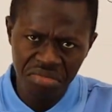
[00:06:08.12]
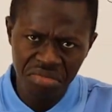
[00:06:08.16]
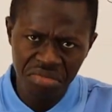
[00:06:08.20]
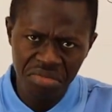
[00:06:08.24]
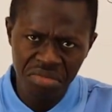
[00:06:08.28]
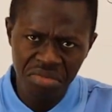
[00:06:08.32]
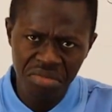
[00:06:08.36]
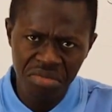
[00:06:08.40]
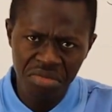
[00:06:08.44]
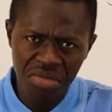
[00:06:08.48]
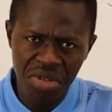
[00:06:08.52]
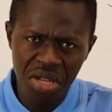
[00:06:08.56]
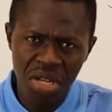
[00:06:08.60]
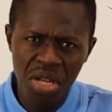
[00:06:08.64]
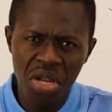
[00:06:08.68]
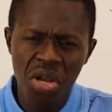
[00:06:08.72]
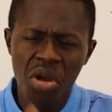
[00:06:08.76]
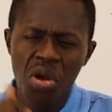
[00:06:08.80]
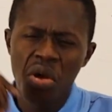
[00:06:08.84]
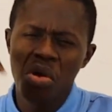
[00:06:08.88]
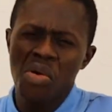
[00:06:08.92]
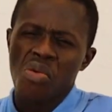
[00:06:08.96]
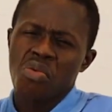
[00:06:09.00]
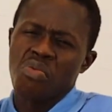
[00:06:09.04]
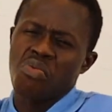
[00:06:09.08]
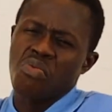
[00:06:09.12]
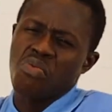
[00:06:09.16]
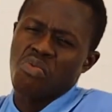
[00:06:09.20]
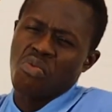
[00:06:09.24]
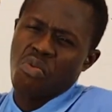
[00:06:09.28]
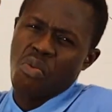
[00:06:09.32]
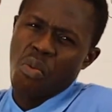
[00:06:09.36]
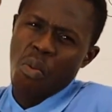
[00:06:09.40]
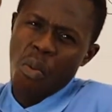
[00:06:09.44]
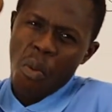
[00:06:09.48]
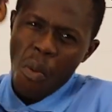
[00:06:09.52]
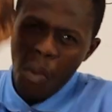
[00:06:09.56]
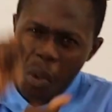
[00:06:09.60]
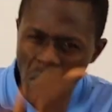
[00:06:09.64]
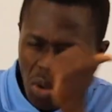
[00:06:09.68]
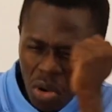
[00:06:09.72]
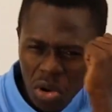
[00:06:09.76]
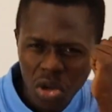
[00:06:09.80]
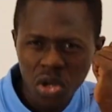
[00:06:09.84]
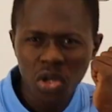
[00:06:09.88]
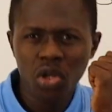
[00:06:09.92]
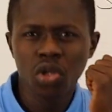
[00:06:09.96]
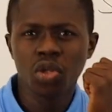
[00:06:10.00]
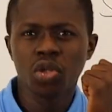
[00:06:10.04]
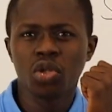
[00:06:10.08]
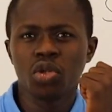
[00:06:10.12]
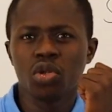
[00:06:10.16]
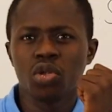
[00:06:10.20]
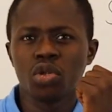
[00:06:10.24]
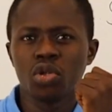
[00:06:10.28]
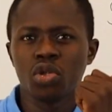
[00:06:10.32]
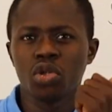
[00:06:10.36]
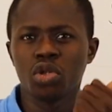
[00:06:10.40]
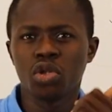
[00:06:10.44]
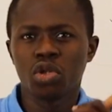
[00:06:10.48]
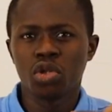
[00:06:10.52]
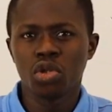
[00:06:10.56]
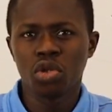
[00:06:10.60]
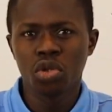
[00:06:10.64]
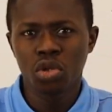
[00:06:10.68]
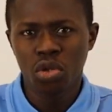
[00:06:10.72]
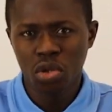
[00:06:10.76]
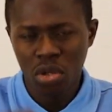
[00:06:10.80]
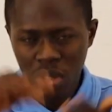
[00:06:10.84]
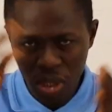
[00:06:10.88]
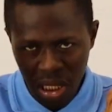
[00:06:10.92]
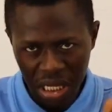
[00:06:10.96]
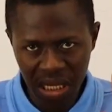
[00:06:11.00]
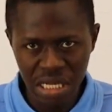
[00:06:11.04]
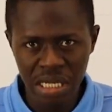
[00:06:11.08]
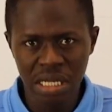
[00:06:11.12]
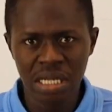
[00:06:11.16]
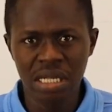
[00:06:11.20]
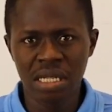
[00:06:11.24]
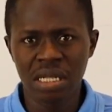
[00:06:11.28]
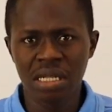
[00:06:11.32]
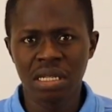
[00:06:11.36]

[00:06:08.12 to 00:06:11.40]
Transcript: But sometimes most students